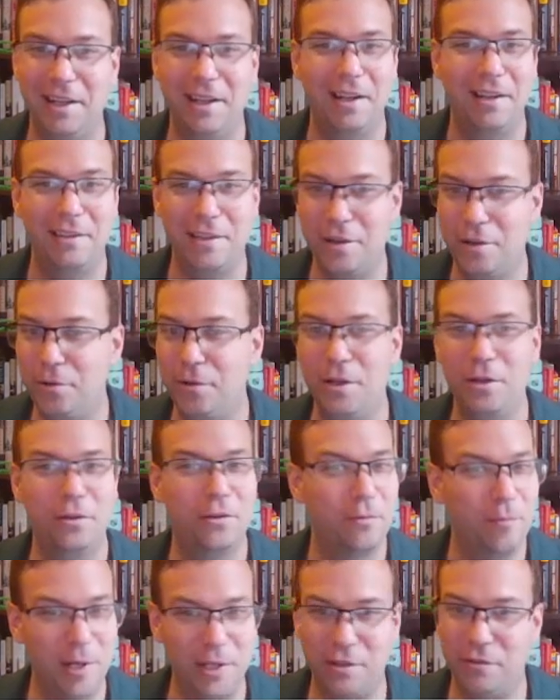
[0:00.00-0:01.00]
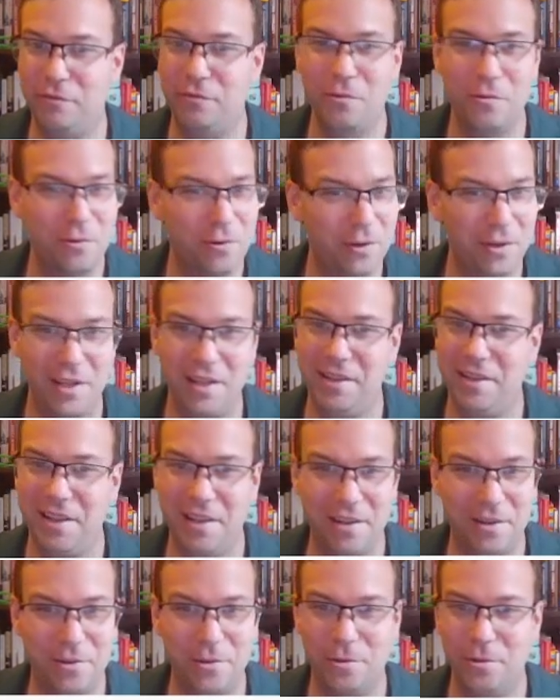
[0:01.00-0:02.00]
And then it'll increment to 4, and
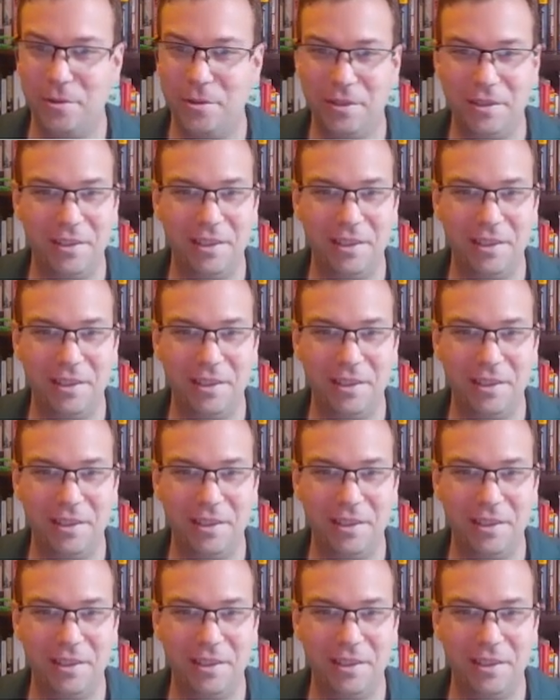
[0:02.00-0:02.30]
it'll...